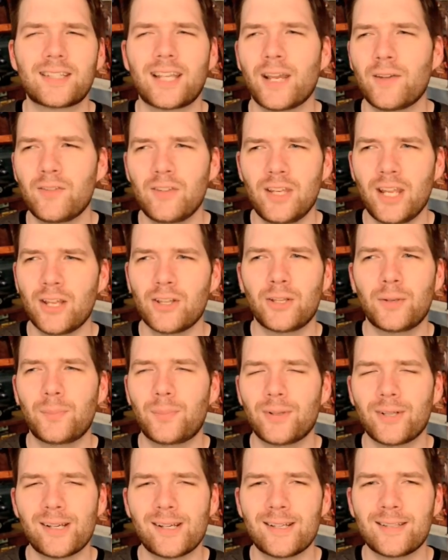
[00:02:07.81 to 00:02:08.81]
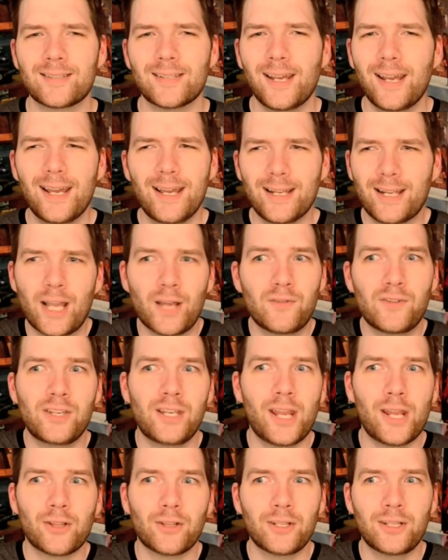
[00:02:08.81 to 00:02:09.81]
Kevin Nealon plays Kevin
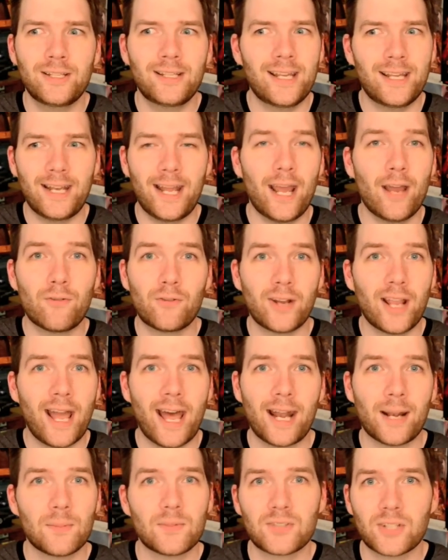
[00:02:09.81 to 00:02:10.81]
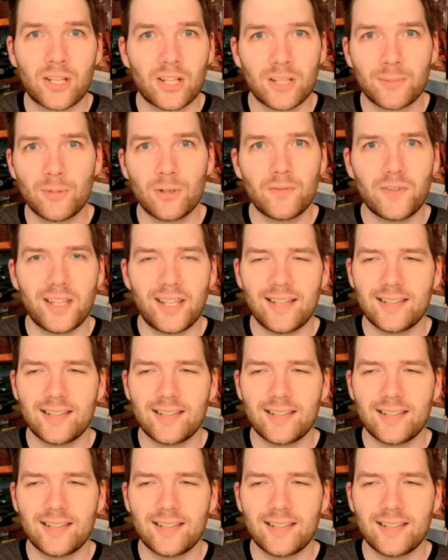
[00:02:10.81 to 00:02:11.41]
Nealon in every Adam Sandler movie.